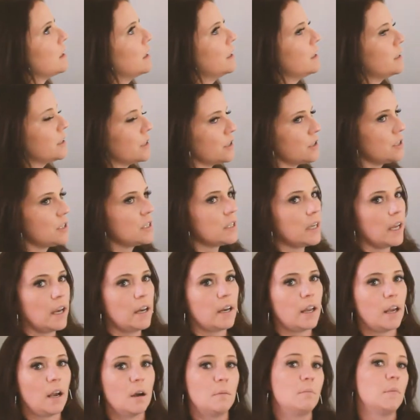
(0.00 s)

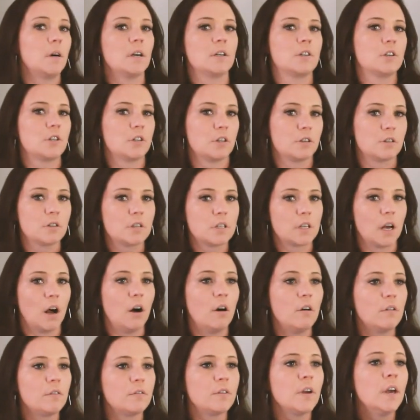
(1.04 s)
understanding amongst
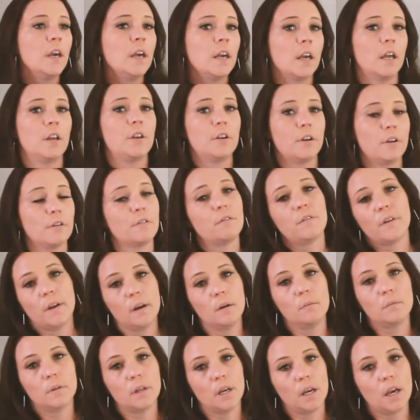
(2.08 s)
yourself and your
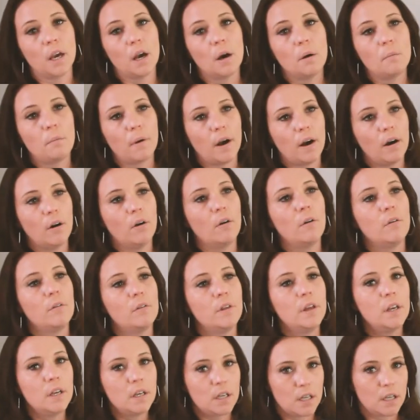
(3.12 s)
family about
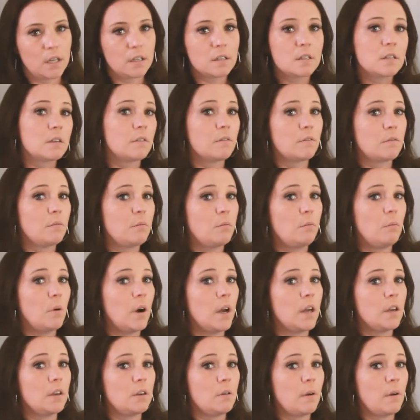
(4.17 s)
the needs of what you